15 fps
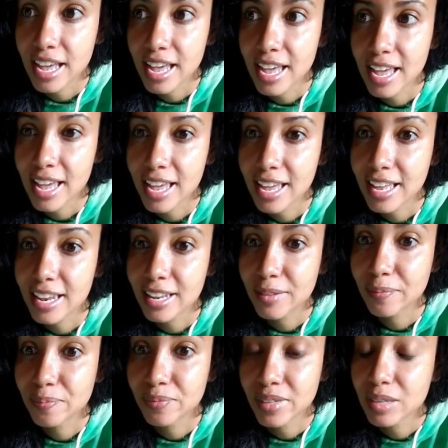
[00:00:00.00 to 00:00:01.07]

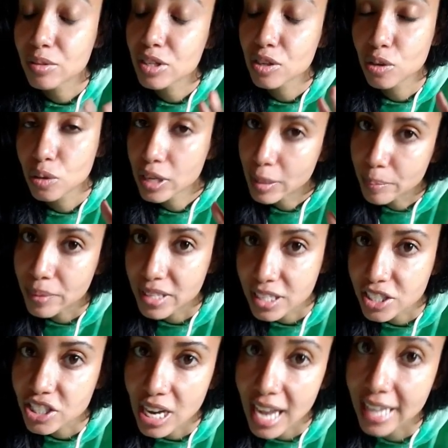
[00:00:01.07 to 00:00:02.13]
and it was a little
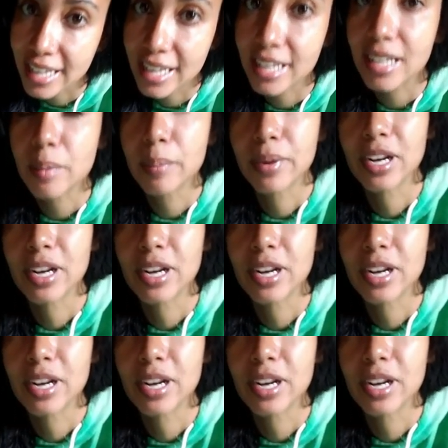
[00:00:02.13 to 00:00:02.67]
hippie-ish, I get it,